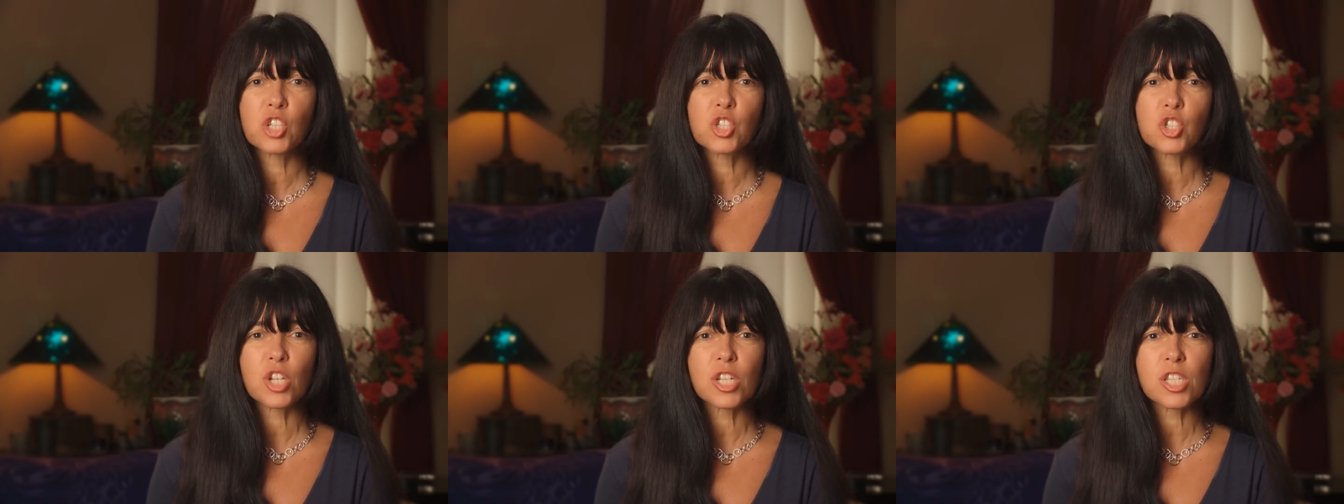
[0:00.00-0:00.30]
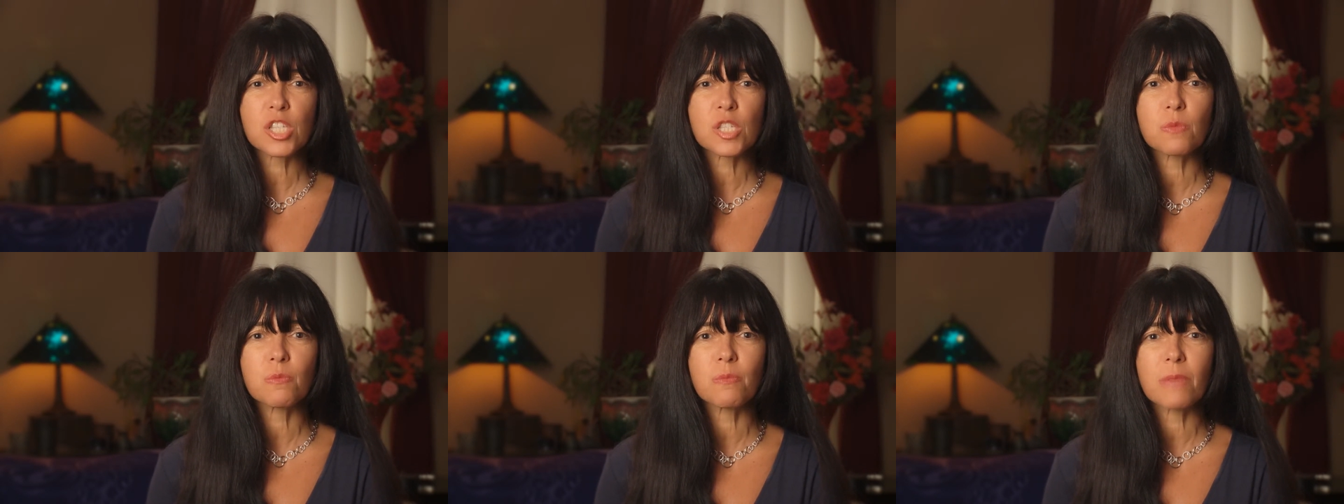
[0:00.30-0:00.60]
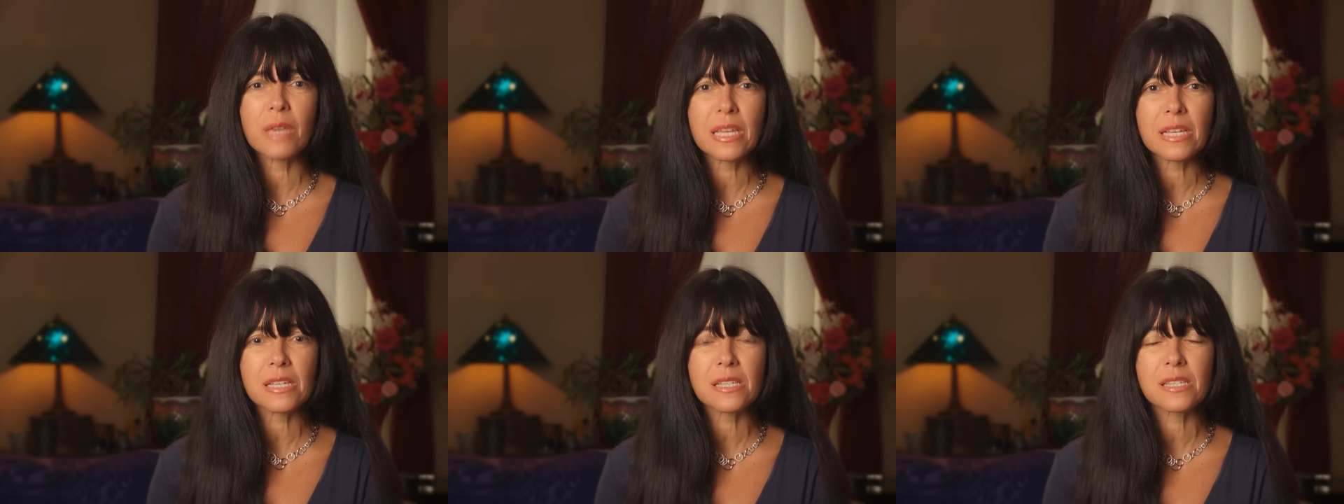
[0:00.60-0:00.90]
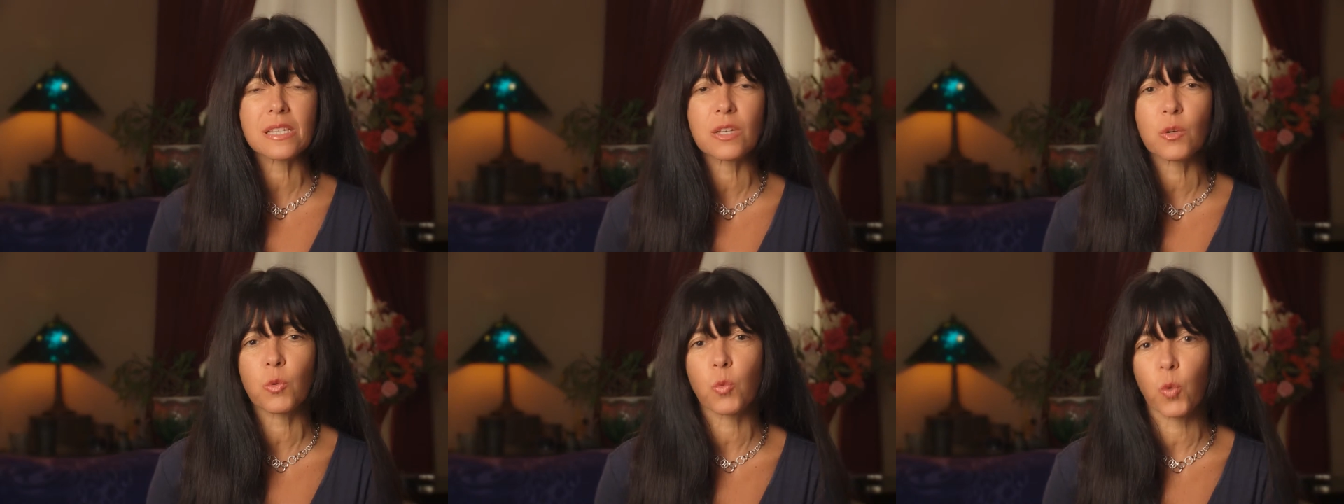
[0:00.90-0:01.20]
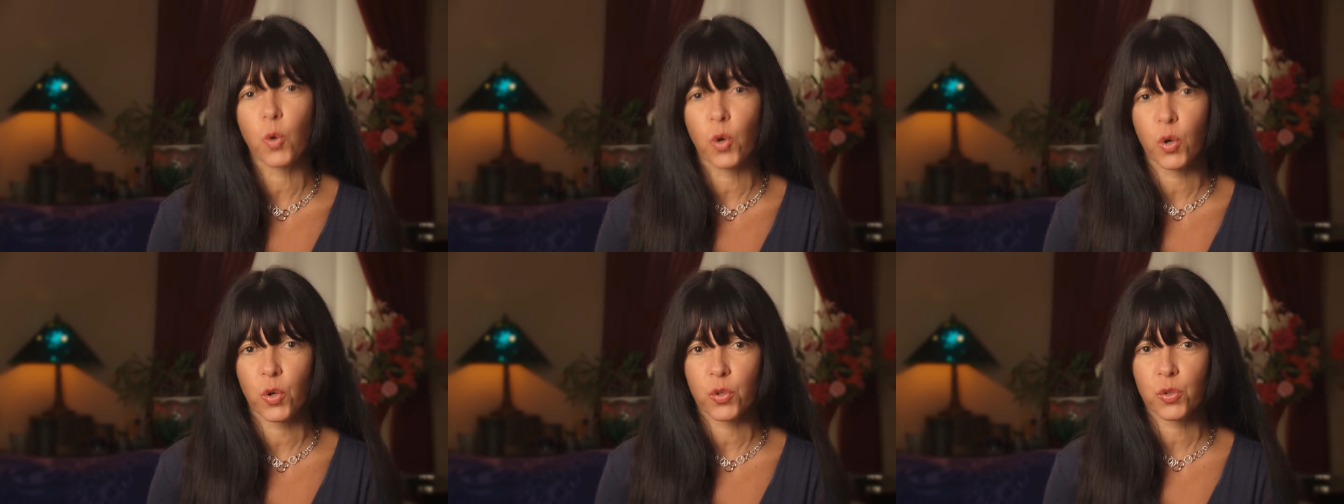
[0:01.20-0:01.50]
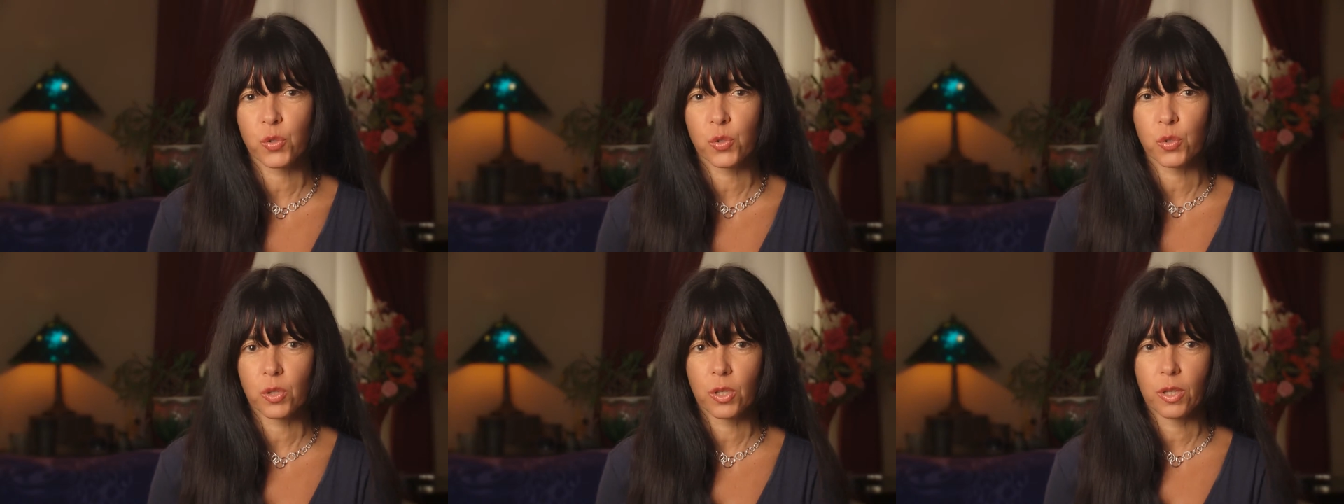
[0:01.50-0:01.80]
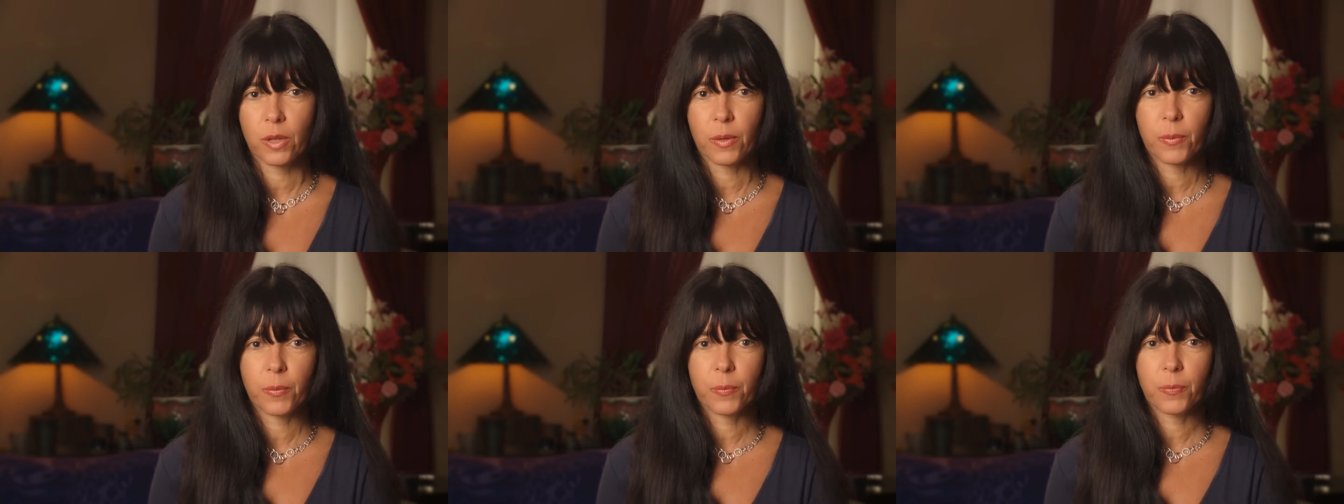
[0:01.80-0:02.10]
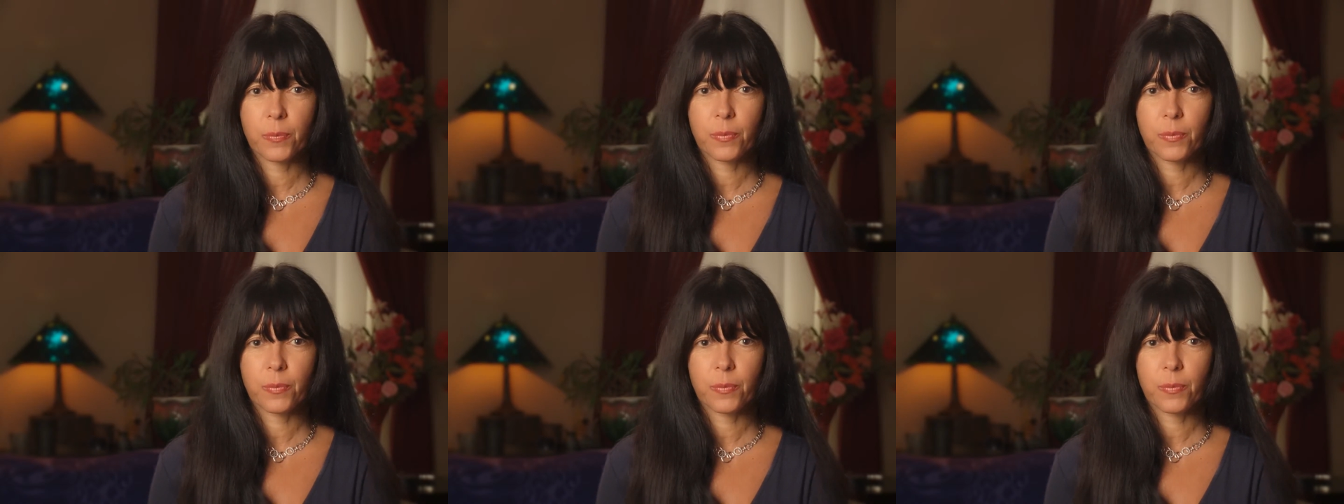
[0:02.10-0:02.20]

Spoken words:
just makes it worse.